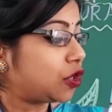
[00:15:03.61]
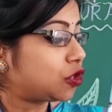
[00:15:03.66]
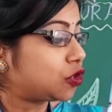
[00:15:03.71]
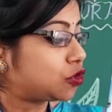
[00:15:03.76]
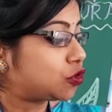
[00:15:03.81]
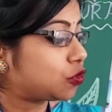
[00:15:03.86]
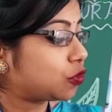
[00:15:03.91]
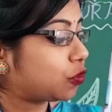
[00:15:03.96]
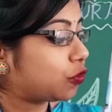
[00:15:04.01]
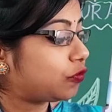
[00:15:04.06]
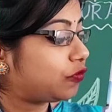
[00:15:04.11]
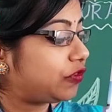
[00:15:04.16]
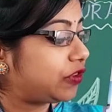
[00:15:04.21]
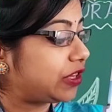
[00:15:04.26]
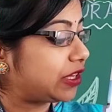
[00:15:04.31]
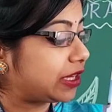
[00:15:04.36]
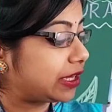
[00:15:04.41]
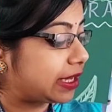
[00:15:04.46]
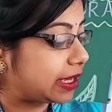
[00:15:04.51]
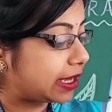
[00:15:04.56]
So
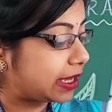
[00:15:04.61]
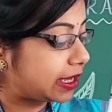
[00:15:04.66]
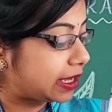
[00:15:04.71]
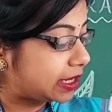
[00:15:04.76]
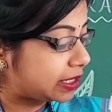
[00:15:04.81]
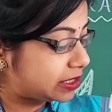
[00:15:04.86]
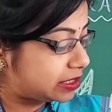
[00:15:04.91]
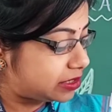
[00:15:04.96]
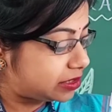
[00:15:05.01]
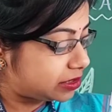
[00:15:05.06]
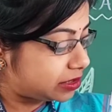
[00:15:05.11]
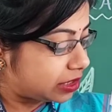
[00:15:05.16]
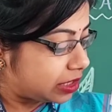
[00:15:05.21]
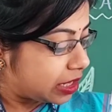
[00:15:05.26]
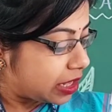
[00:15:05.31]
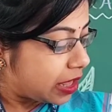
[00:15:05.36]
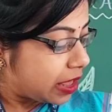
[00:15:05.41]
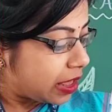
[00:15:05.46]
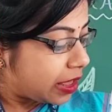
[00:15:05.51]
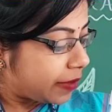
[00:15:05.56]
we get
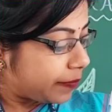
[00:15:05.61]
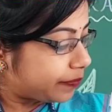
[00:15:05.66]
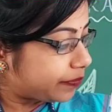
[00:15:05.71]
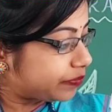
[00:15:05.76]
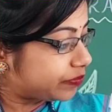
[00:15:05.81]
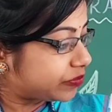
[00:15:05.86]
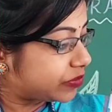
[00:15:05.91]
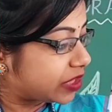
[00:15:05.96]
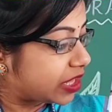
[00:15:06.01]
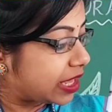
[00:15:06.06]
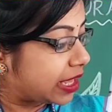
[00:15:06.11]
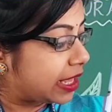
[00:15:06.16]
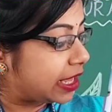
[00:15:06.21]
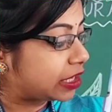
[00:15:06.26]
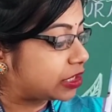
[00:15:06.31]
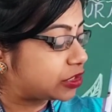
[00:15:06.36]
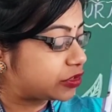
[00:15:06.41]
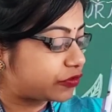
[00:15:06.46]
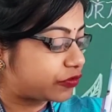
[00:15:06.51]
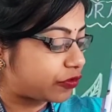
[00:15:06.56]

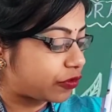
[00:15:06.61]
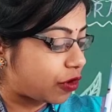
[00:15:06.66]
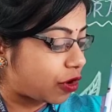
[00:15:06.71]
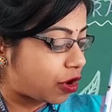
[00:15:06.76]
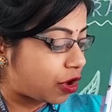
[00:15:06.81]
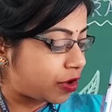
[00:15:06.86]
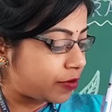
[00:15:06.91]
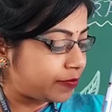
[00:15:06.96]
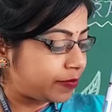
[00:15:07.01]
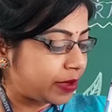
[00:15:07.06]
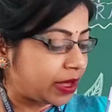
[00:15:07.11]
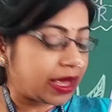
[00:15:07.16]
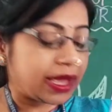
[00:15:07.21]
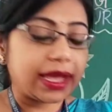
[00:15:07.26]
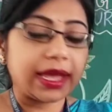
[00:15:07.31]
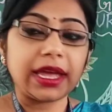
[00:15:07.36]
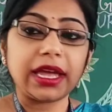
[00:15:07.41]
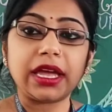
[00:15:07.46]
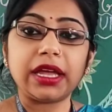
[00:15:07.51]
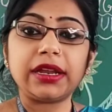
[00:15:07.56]
eggs
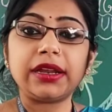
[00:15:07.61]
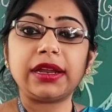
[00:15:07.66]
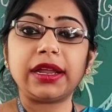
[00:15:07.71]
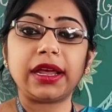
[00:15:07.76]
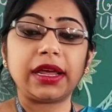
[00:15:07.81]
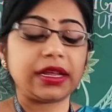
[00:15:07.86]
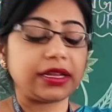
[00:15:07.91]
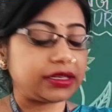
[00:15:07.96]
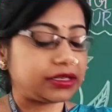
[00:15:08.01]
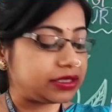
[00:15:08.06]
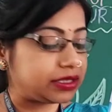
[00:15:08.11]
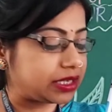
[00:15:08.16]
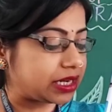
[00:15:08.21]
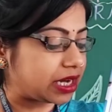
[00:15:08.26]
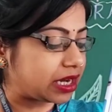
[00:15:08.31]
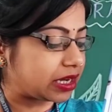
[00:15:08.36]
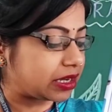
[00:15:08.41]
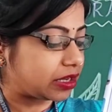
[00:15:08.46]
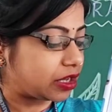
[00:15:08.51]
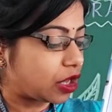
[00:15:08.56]
from hen and
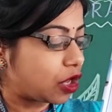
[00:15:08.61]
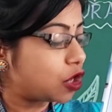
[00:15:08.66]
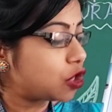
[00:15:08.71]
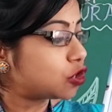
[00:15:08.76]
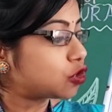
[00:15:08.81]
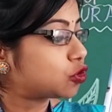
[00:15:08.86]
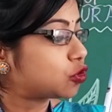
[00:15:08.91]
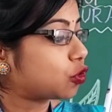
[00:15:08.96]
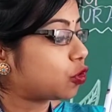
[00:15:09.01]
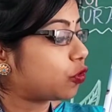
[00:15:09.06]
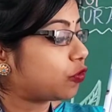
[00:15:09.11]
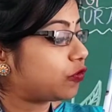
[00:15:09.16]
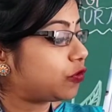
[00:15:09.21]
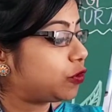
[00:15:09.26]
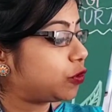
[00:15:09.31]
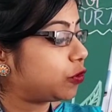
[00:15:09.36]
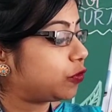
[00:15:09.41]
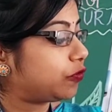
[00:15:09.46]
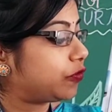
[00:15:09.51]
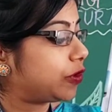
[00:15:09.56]
duck. So
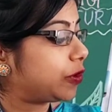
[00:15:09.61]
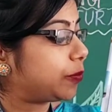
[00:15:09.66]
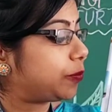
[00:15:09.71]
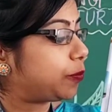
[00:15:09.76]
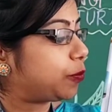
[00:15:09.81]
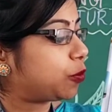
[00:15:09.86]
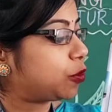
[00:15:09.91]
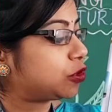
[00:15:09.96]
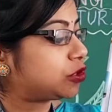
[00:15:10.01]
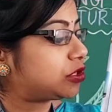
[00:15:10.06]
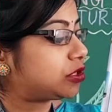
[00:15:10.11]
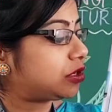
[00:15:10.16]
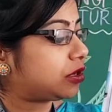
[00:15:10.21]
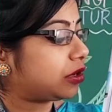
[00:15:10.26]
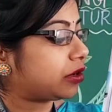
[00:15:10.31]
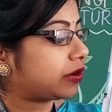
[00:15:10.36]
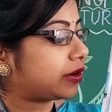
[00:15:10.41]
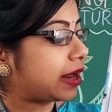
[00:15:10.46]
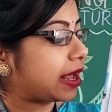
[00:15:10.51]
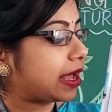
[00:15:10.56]
you will
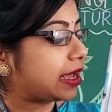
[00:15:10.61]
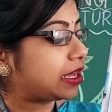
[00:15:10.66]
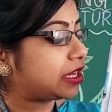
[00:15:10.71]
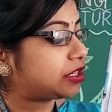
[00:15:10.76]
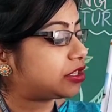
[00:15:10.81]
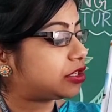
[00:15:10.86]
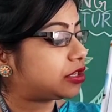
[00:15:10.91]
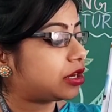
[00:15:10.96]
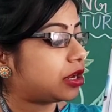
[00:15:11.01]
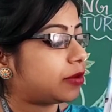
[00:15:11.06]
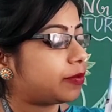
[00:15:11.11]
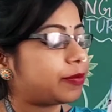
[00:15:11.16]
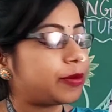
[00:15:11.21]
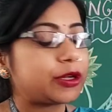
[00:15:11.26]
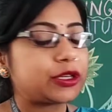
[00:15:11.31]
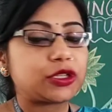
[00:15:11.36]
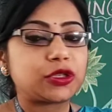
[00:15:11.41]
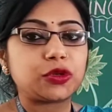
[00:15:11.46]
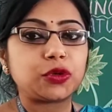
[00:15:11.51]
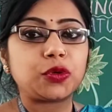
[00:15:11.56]
write
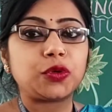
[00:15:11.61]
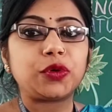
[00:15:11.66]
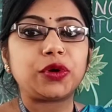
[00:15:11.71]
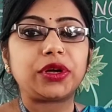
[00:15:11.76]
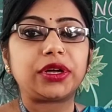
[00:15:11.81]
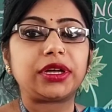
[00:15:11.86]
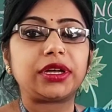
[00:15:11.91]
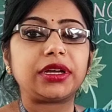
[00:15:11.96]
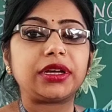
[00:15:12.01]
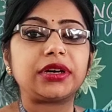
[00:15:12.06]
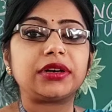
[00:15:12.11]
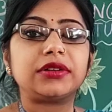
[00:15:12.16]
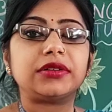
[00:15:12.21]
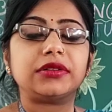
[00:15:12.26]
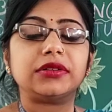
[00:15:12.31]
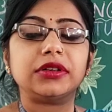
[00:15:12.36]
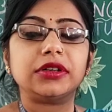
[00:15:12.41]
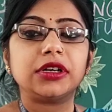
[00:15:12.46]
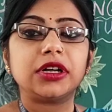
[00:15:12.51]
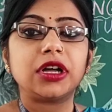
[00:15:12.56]
number 2
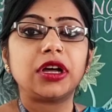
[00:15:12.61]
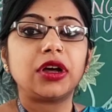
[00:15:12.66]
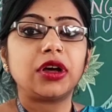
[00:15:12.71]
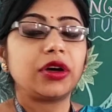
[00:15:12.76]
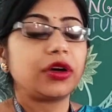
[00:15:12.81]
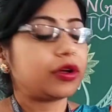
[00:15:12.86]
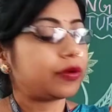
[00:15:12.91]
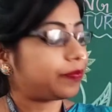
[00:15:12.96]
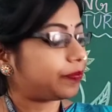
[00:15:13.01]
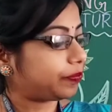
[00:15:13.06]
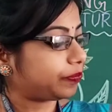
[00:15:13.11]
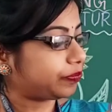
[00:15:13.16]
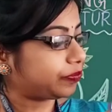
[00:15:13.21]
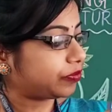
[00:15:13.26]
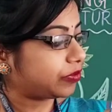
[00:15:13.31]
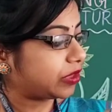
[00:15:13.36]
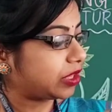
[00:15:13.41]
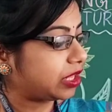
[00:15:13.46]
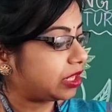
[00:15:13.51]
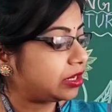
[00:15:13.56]
here
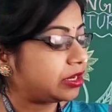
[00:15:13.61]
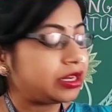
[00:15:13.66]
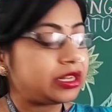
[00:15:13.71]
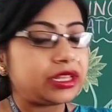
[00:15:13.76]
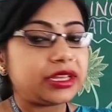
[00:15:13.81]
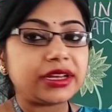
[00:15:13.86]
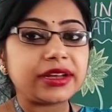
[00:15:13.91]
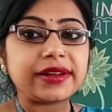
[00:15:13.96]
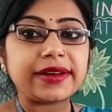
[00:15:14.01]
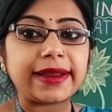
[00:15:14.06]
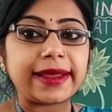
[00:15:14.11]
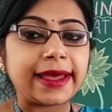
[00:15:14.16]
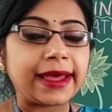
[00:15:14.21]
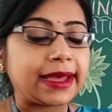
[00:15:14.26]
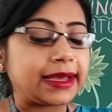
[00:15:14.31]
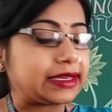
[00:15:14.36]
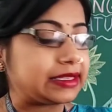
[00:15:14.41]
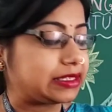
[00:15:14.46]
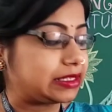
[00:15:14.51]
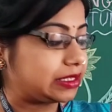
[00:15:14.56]
near
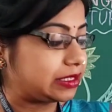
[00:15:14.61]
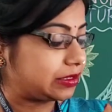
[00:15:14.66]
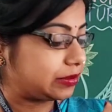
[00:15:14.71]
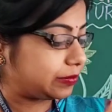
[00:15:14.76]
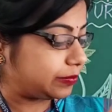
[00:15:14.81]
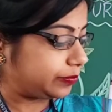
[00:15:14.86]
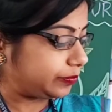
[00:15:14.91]
eggs.